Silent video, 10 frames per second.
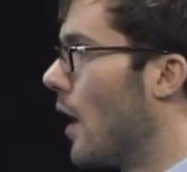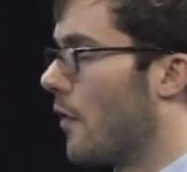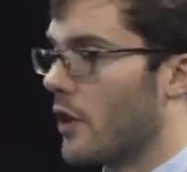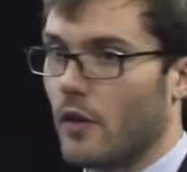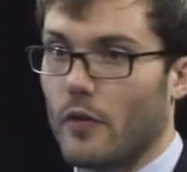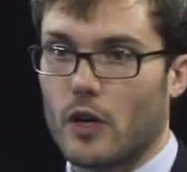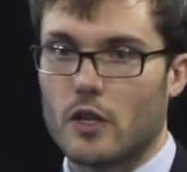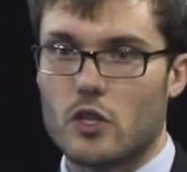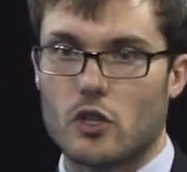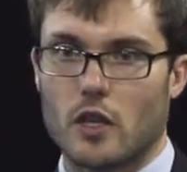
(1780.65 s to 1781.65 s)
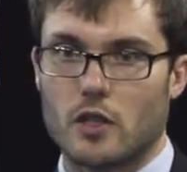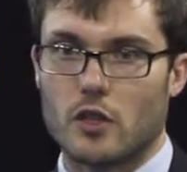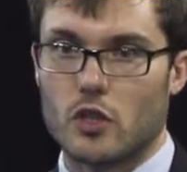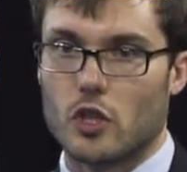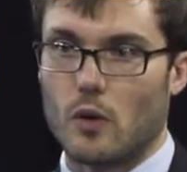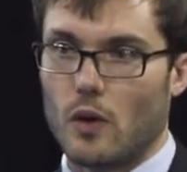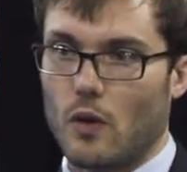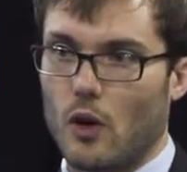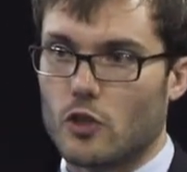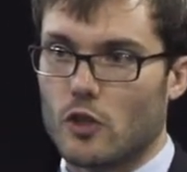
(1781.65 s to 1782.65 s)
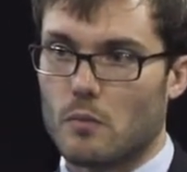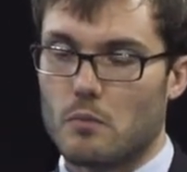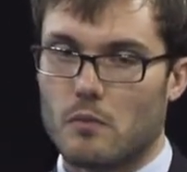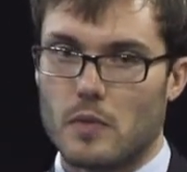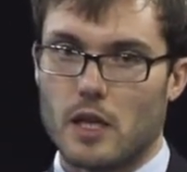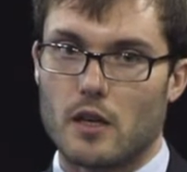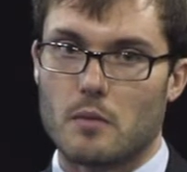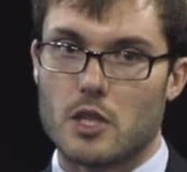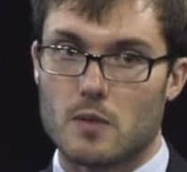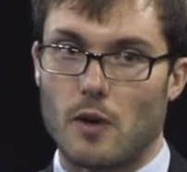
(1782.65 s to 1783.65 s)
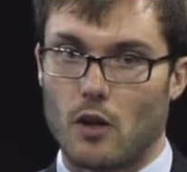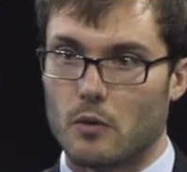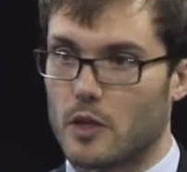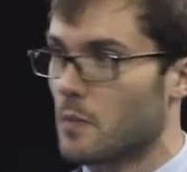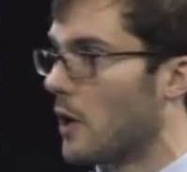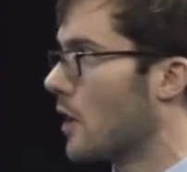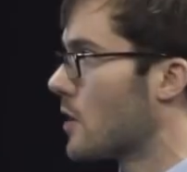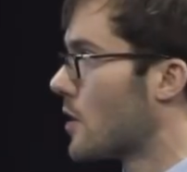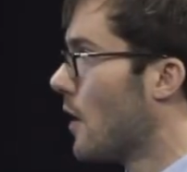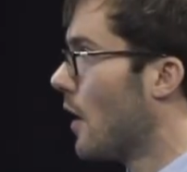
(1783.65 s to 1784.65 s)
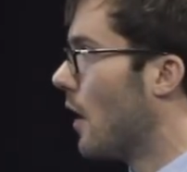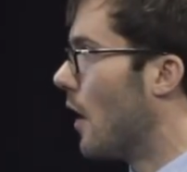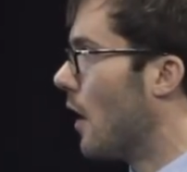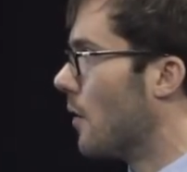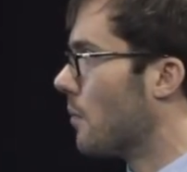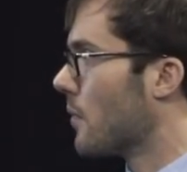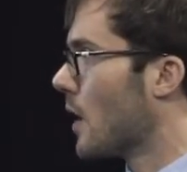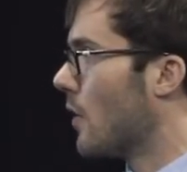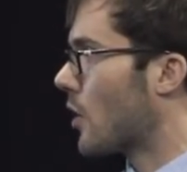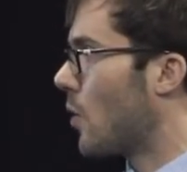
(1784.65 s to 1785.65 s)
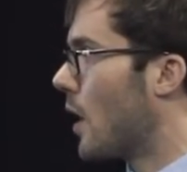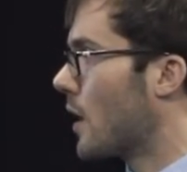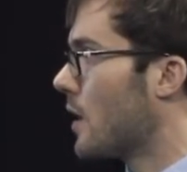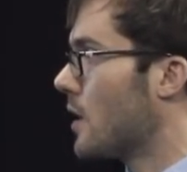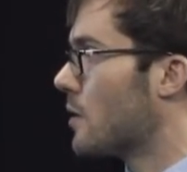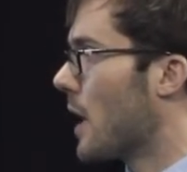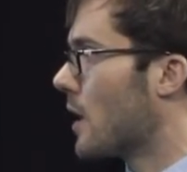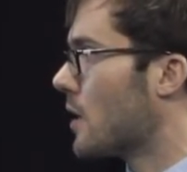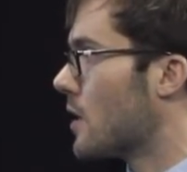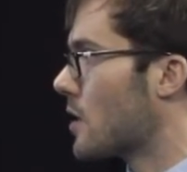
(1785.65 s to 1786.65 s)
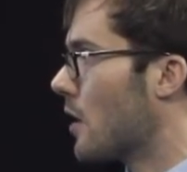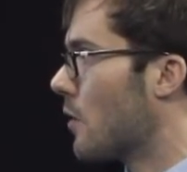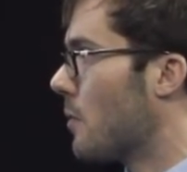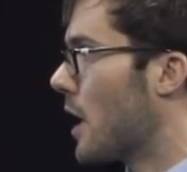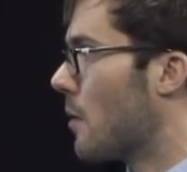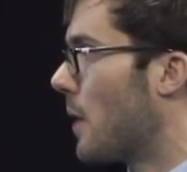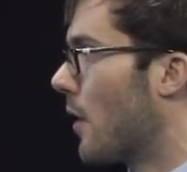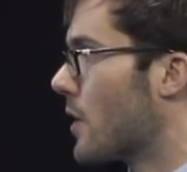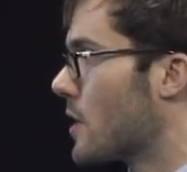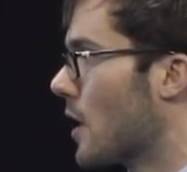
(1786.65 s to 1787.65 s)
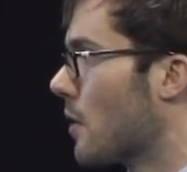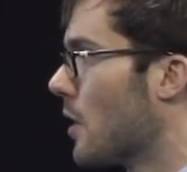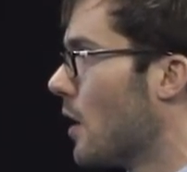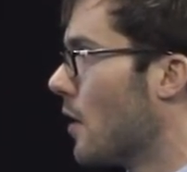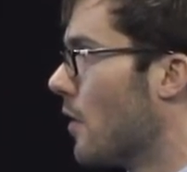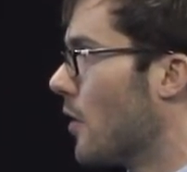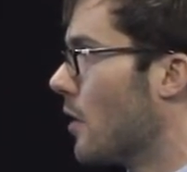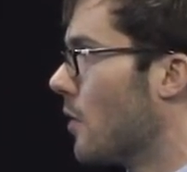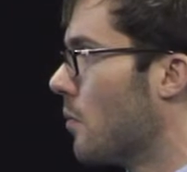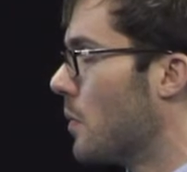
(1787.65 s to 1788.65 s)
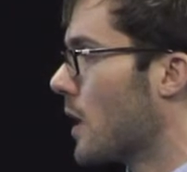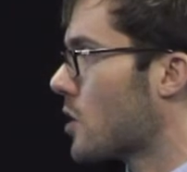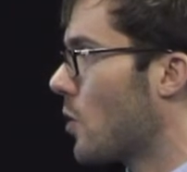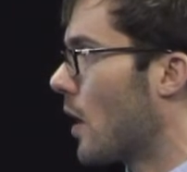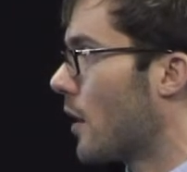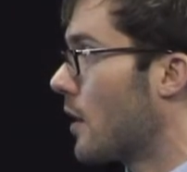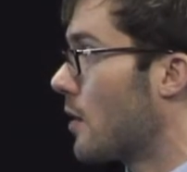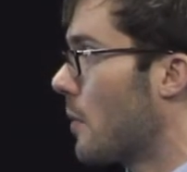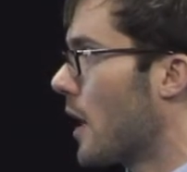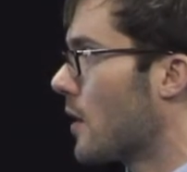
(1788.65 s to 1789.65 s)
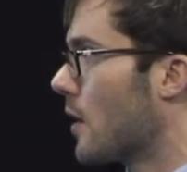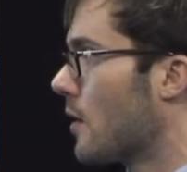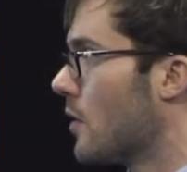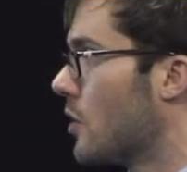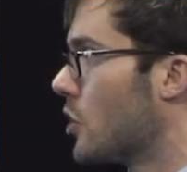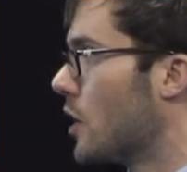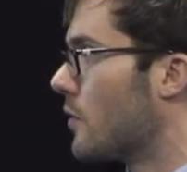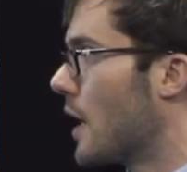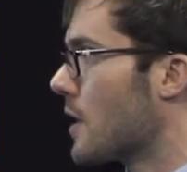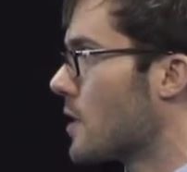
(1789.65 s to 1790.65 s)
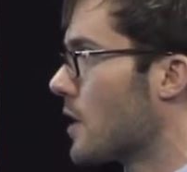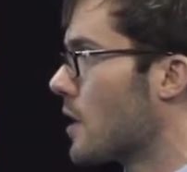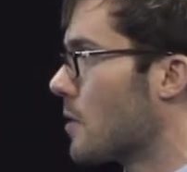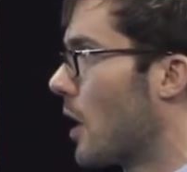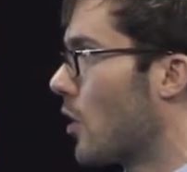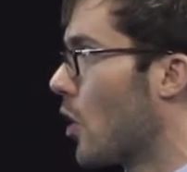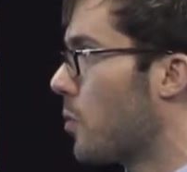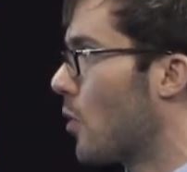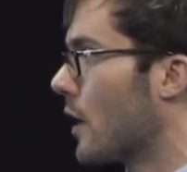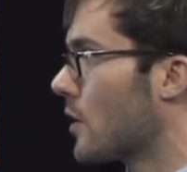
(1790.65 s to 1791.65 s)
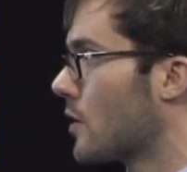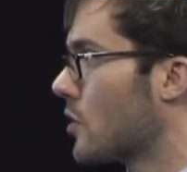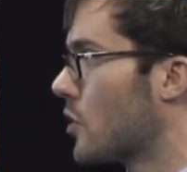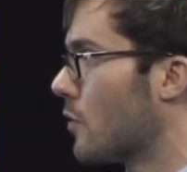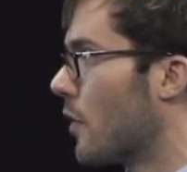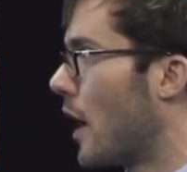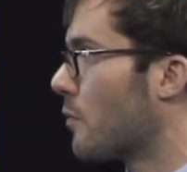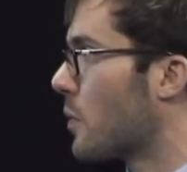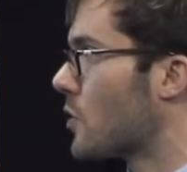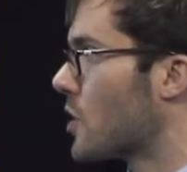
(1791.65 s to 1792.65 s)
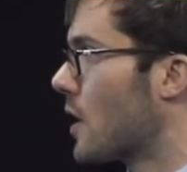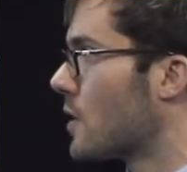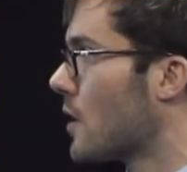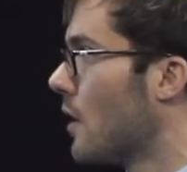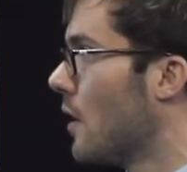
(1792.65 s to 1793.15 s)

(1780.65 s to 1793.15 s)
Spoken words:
they're constructed to show a larger, medium, and smaller response. The quantity demanded is going to remain about the same. The biggest quantity demand shift I see is about 0.25%.